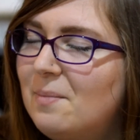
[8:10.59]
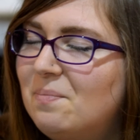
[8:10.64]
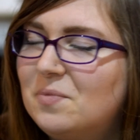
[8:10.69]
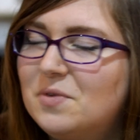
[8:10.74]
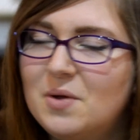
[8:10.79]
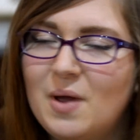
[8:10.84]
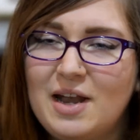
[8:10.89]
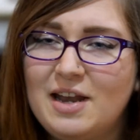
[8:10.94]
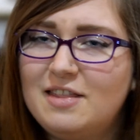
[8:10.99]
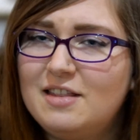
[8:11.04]

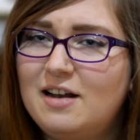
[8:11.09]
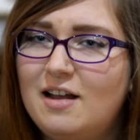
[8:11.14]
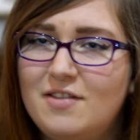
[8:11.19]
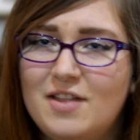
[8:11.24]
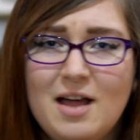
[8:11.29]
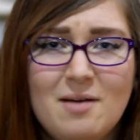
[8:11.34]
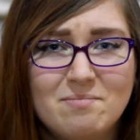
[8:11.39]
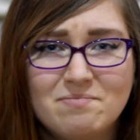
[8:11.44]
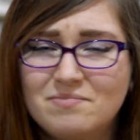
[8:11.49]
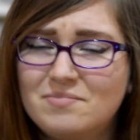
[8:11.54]
So anything like
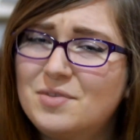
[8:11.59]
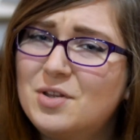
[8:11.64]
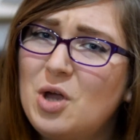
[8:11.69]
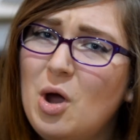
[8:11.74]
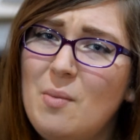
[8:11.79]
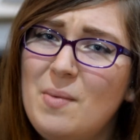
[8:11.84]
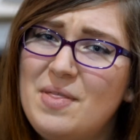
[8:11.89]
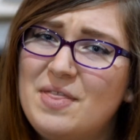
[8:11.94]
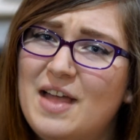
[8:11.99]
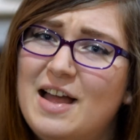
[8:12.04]
that,
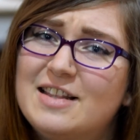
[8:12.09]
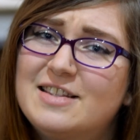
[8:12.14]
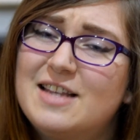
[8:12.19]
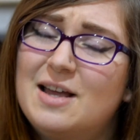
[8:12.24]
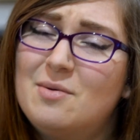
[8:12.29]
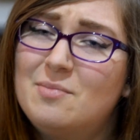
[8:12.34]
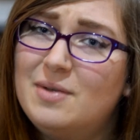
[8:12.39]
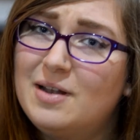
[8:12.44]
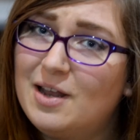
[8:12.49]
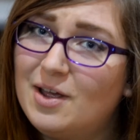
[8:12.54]
comment that
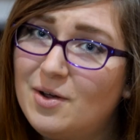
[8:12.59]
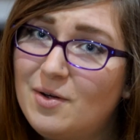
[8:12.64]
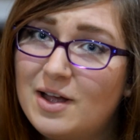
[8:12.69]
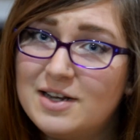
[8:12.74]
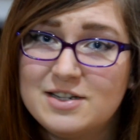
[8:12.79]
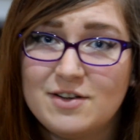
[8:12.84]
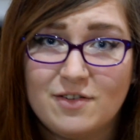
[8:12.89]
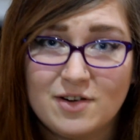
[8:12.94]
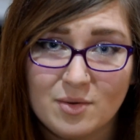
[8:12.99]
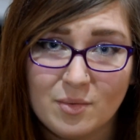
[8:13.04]
down below. I
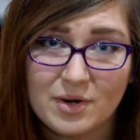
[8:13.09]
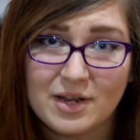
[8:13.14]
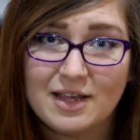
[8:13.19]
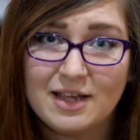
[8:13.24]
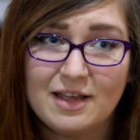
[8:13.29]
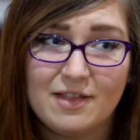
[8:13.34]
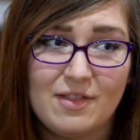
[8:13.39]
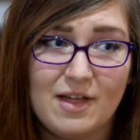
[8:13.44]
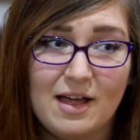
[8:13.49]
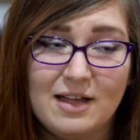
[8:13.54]
definitely want to
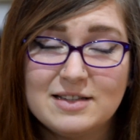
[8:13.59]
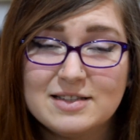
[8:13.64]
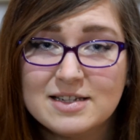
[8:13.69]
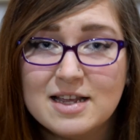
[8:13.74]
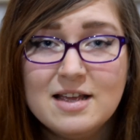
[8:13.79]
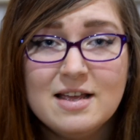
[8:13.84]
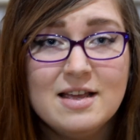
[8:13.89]
hear that.